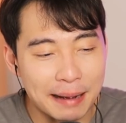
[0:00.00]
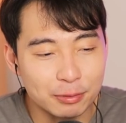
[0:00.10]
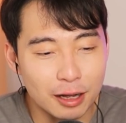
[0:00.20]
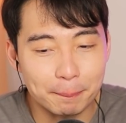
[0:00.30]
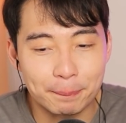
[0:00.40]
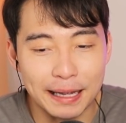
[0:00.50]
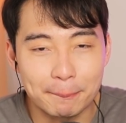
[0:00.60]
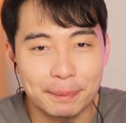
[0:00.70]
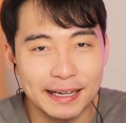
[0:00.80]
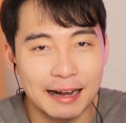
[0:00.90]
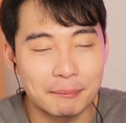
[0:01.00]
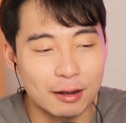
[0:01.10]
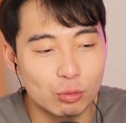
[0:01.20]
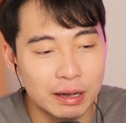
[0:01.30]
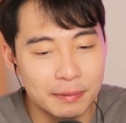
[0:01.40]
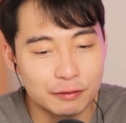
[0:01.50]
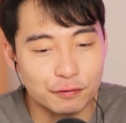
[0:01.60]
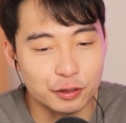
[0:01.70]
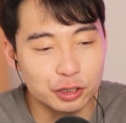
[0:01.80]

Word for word: I'm not pimping out my women for